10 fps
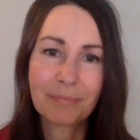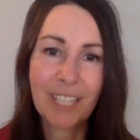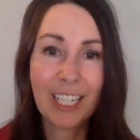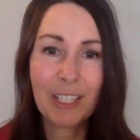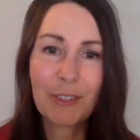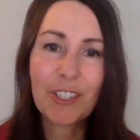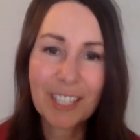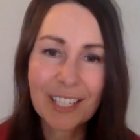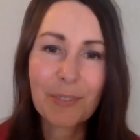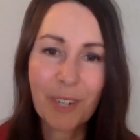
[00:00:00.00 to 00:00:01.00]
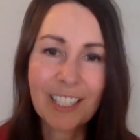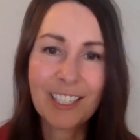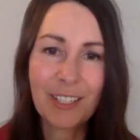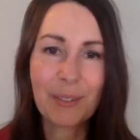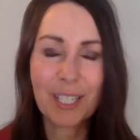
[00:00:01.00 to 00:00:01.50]
And I knew Jesus wanted
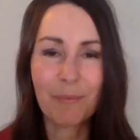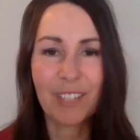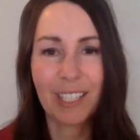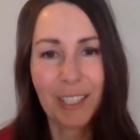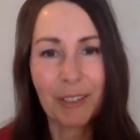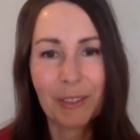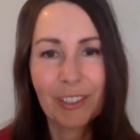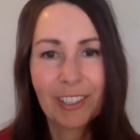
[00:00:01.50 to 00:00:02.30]
to do something too.